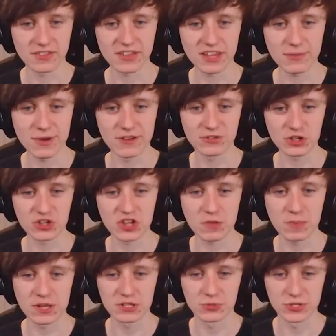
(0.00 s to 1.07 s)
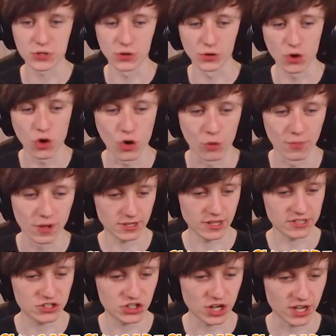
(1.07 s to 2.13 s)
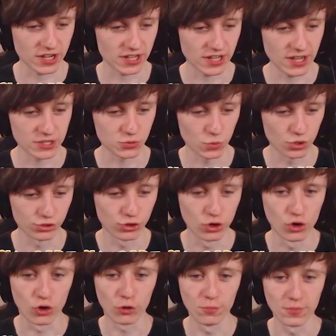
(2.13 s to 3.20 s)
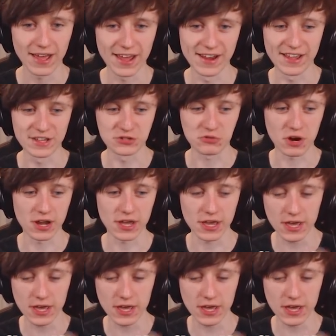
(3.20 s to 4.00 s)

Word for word: I think he might have just TP'd to his own home. Let's check. He has one home, and it is right